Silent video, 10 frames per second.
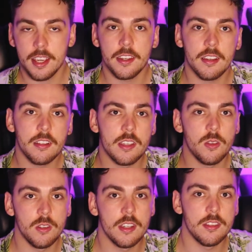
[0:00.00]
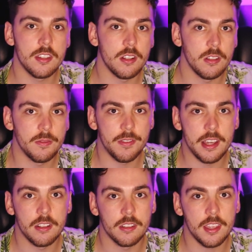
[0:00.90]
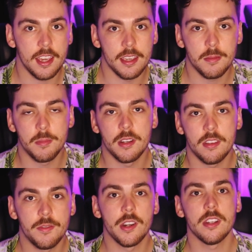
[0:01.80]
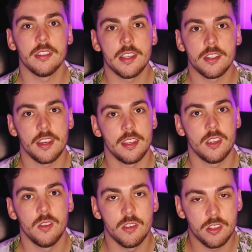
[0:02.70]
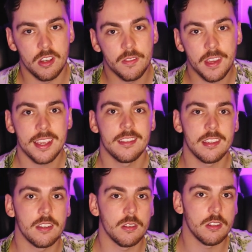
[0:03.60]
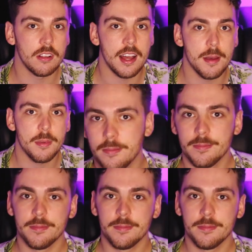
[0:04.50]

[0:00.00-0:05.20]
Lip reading: Technically, you did still fail, Kate, but at the very least, I think you deserve a single clap.